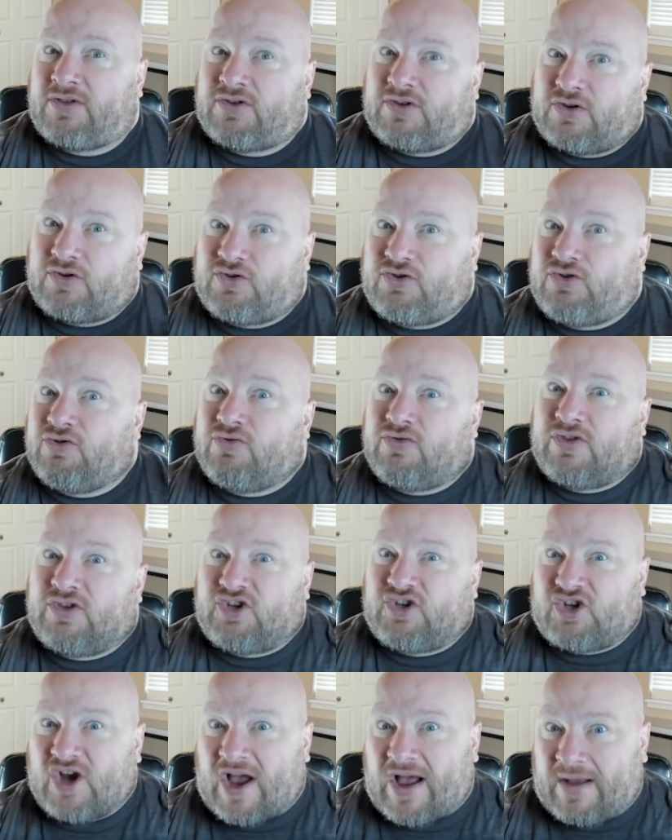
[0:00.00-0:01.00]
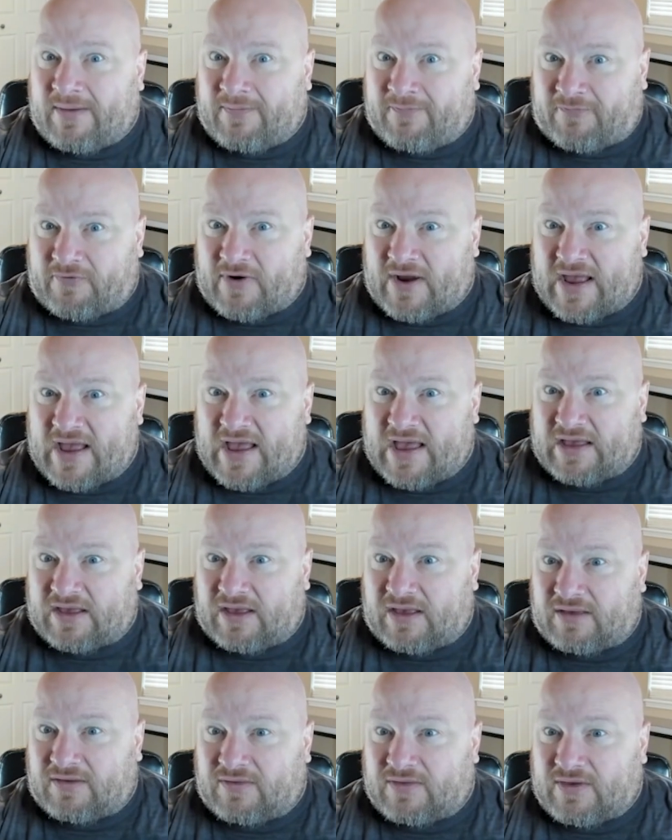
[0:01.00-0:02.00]
to do the job for
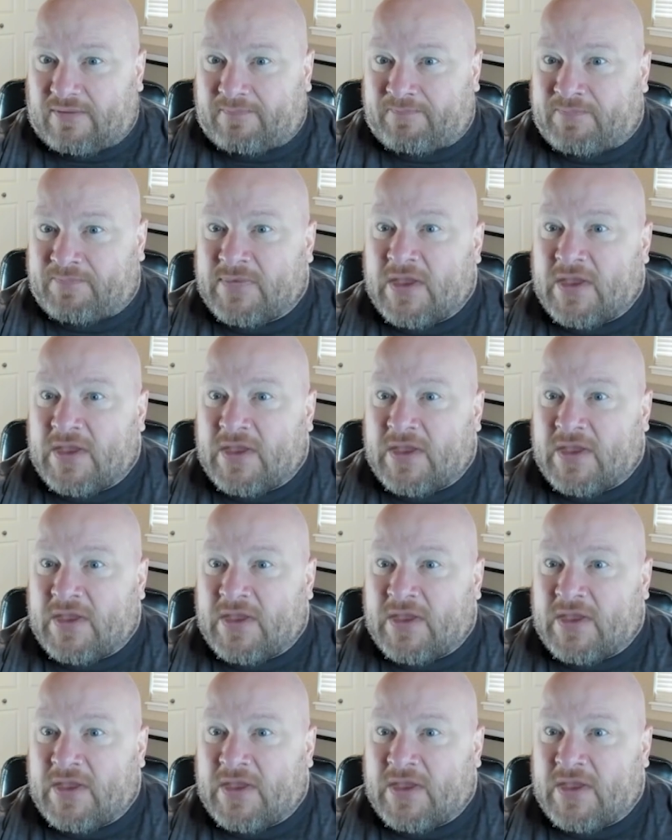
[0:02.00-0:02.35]
hanging them,